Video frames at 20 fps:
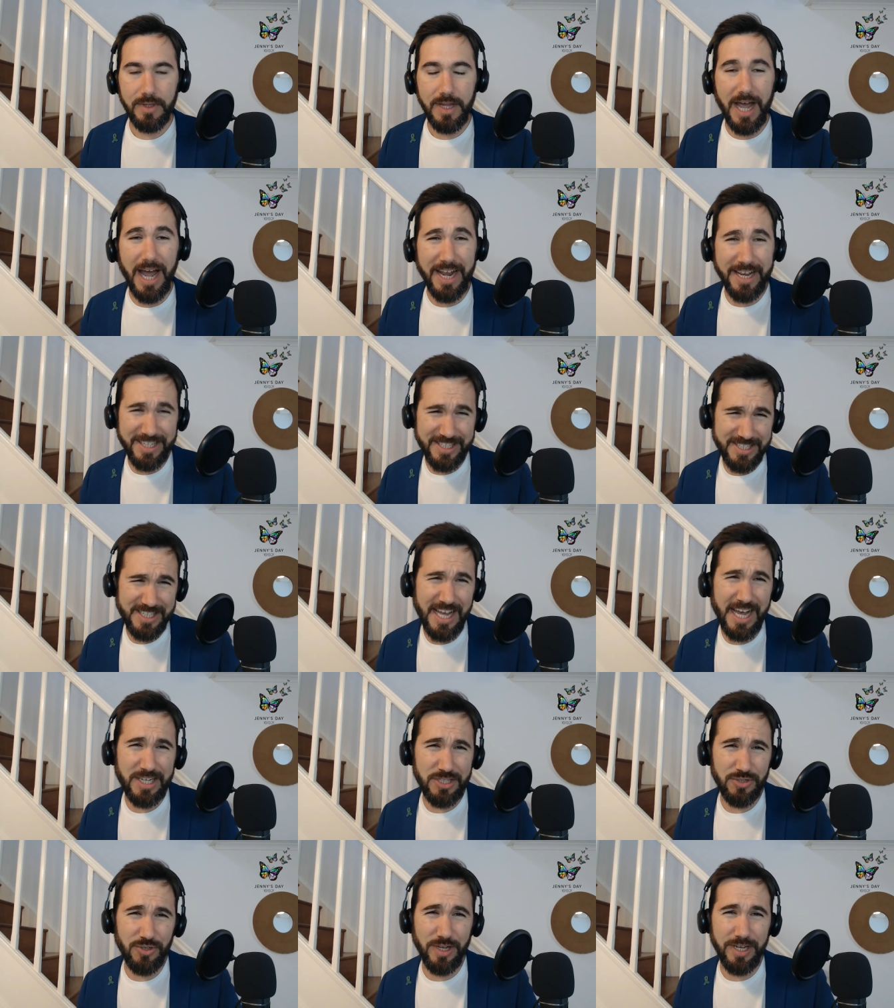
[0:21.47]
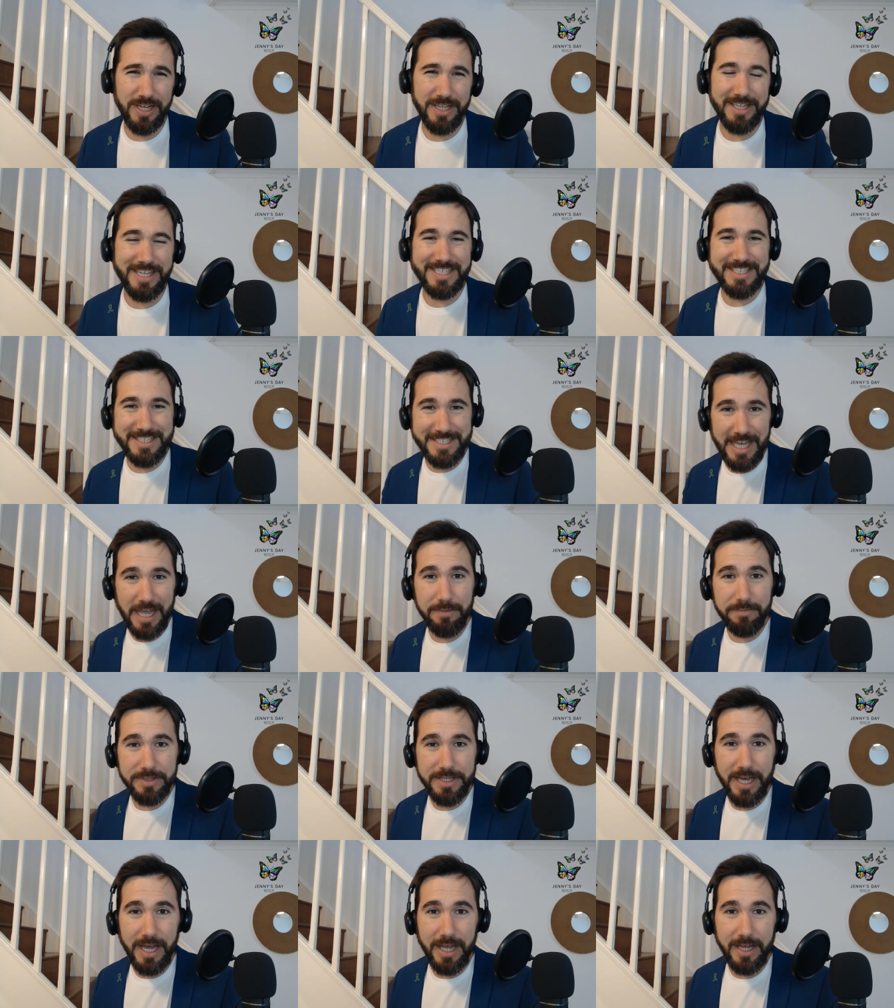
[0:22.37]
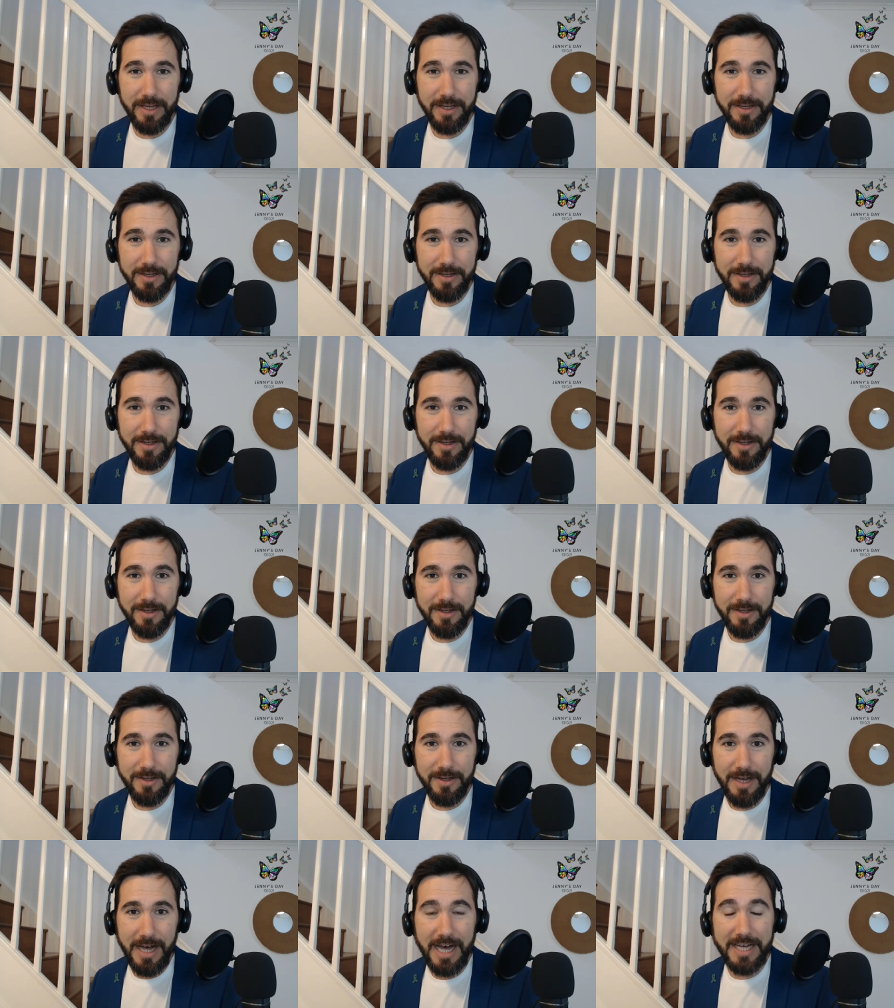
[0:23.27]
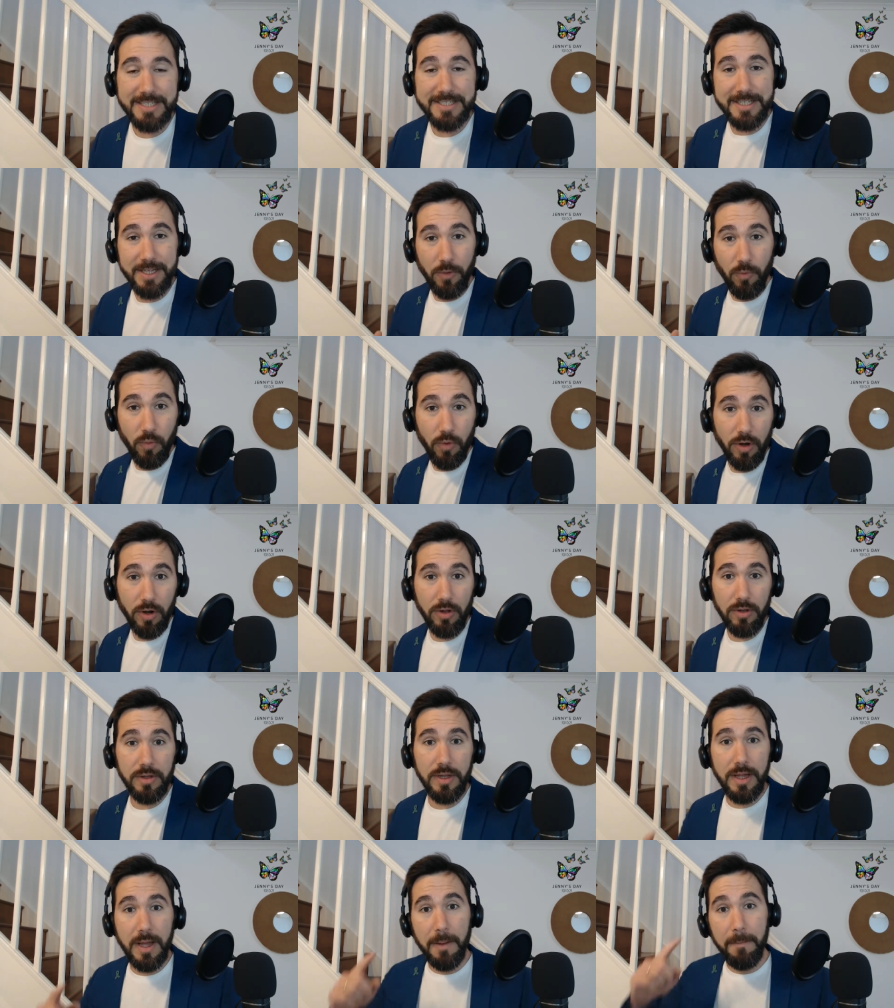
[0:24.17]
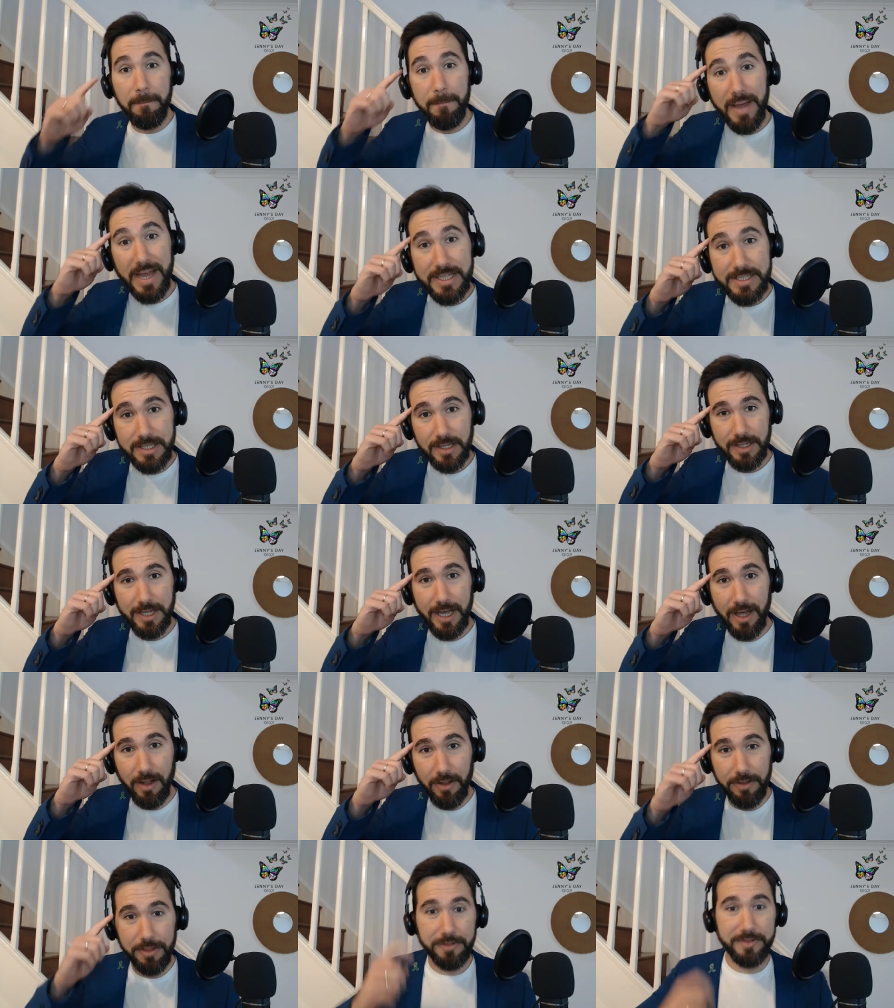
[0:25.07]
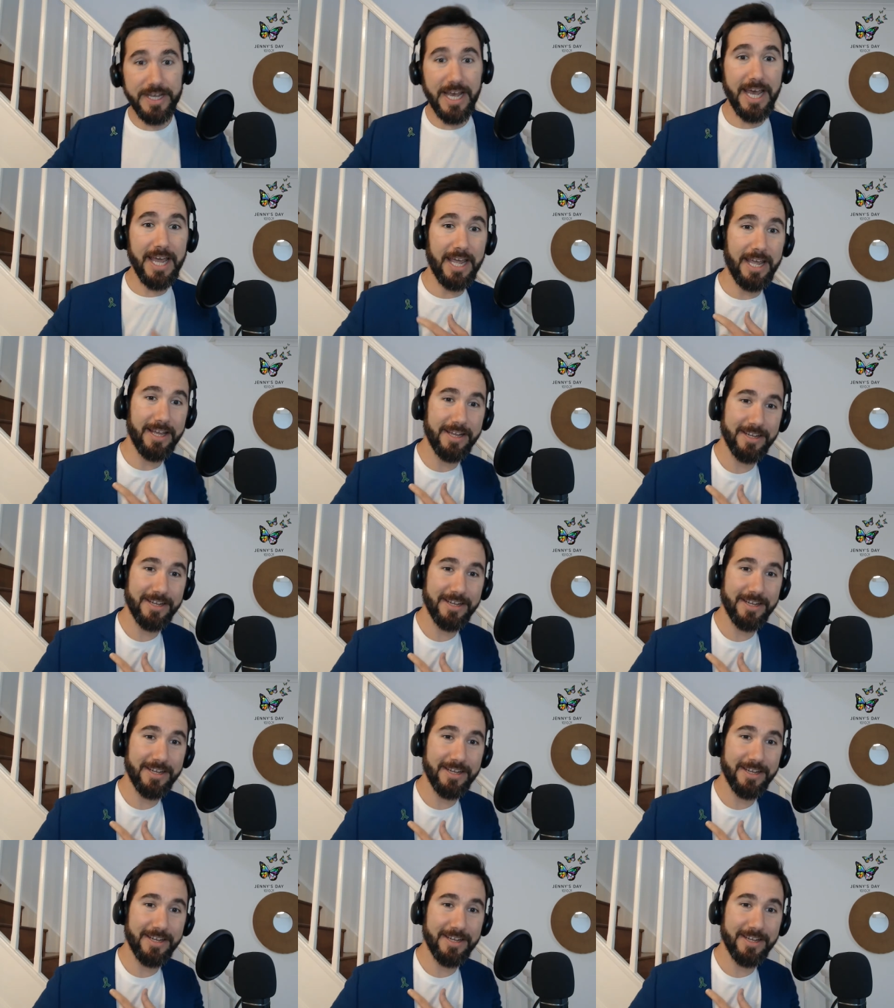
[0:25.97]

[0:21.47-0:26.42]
And it's actually the same day as the World Mental Health Day.